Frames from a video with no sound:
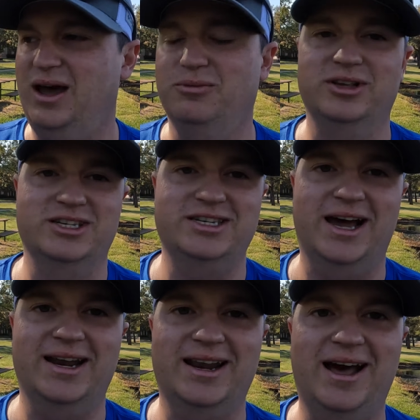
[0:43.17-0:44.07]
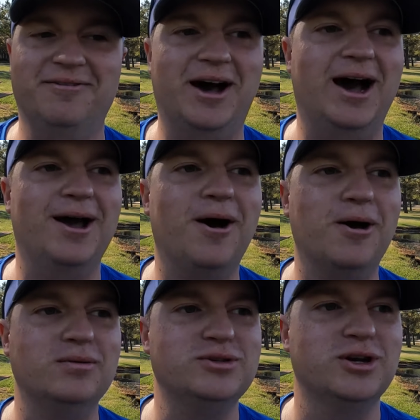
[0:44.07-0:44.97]
i'm really excited i have high
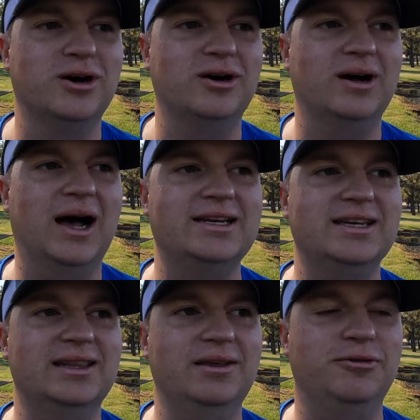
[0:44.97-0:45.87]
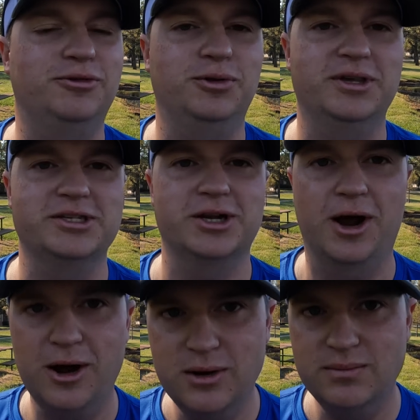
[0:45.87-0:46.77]
hopes y'all i did leave a few things at
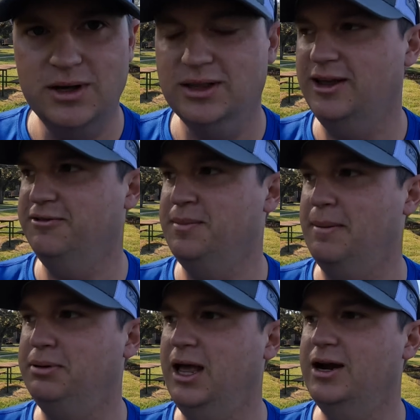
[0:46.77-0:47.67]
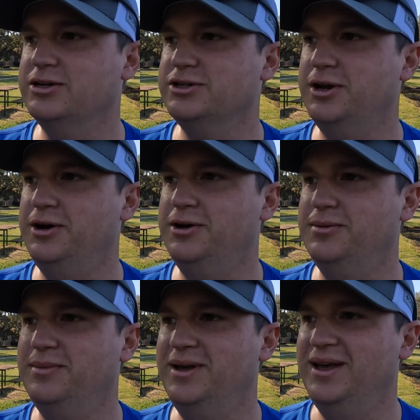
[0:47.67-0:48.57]
home left my pliers at
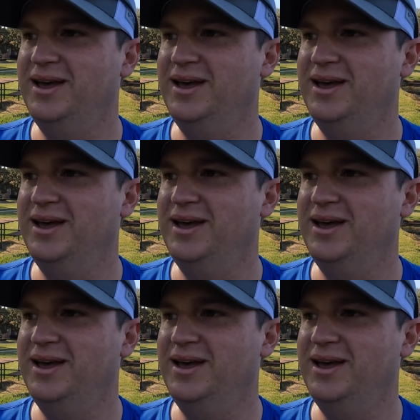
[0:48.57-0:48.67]
home